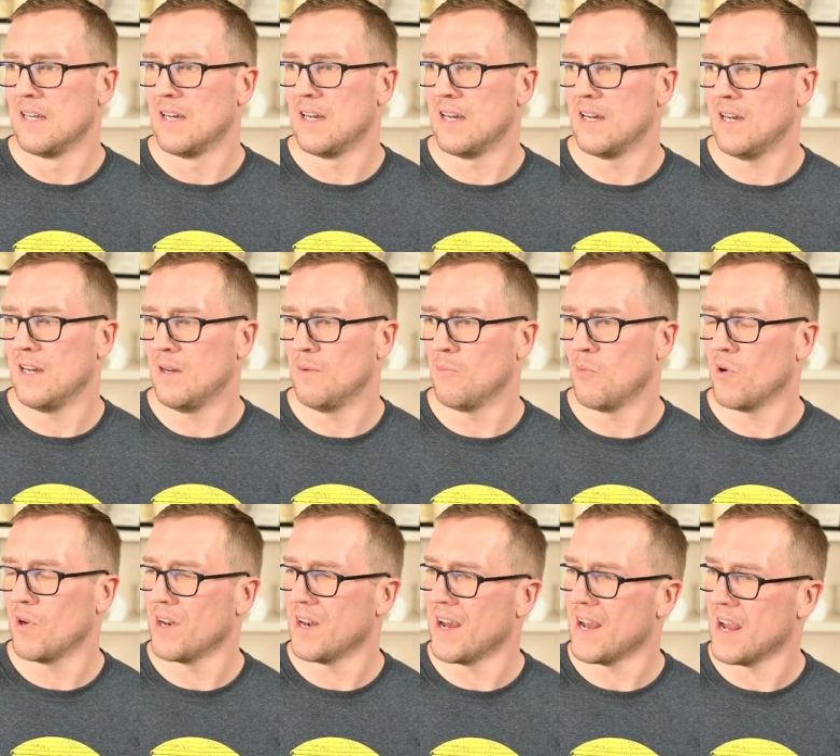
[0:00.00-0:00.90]
um, what
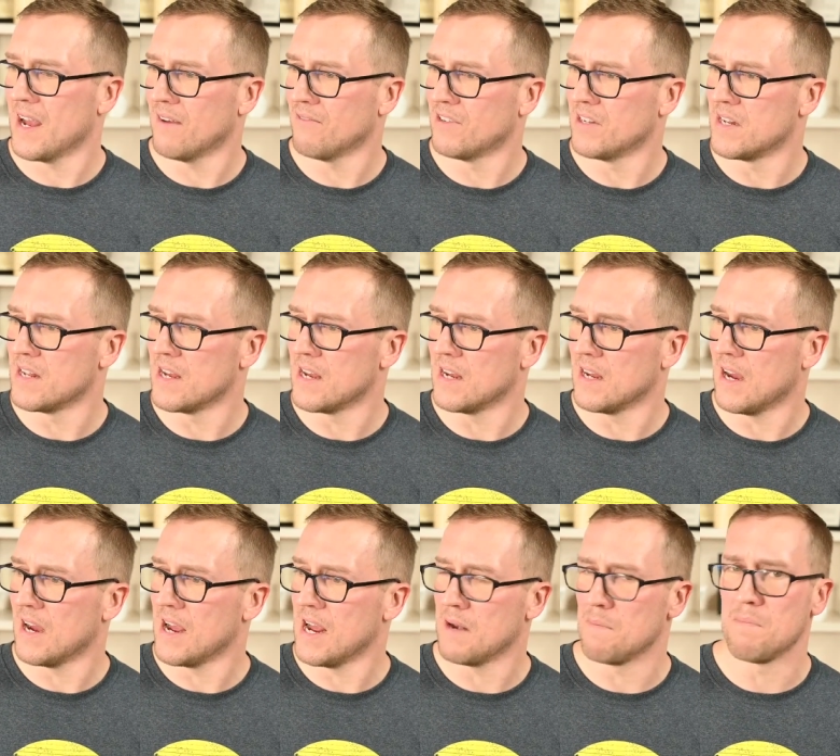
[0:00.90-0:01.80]
did I have today?
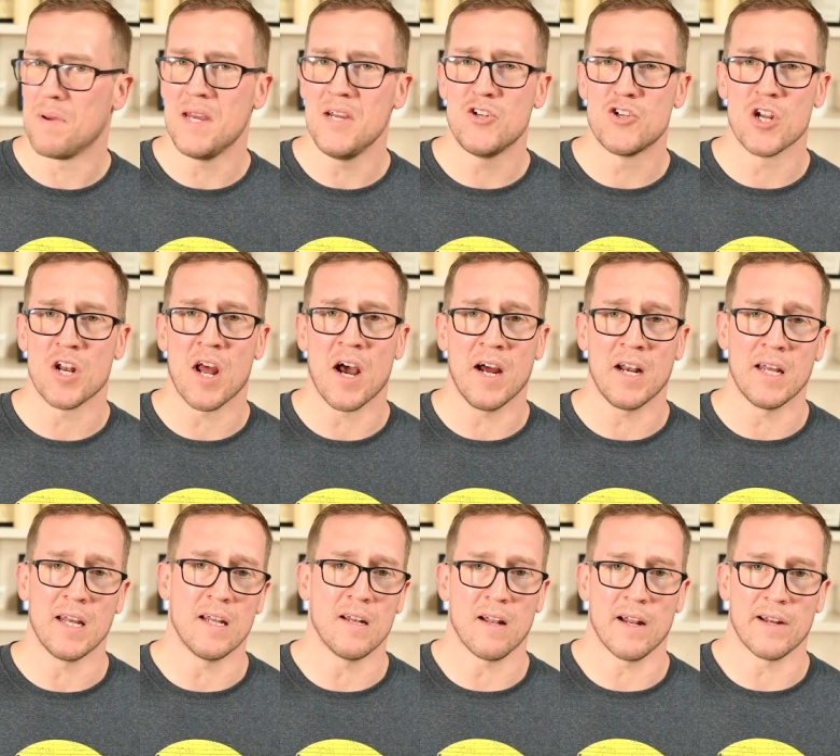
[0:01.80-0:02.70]
I had peach and
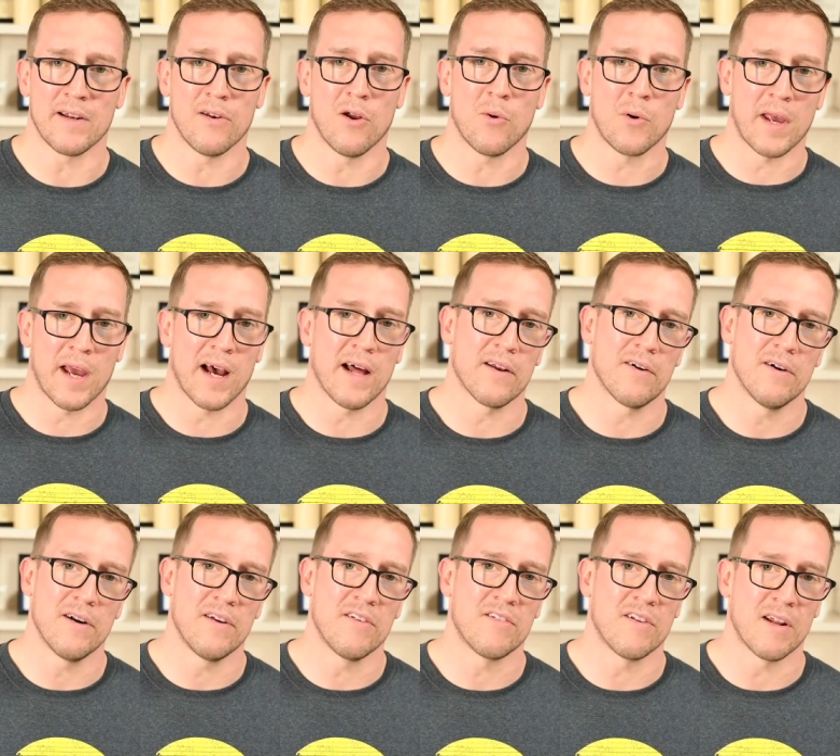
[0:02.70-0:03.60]
honey, like no
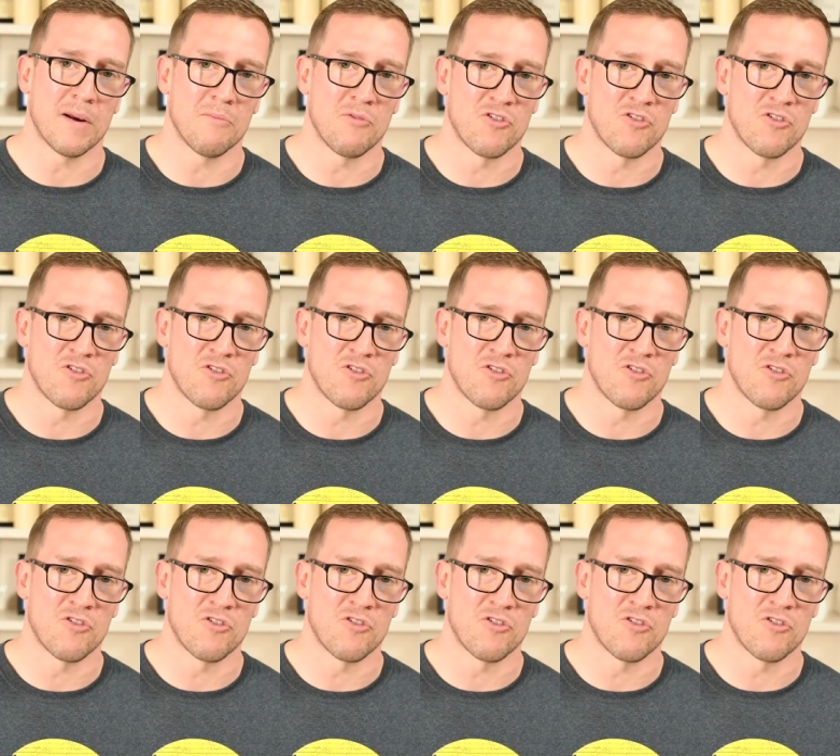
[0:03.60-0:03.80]
calories, and I'm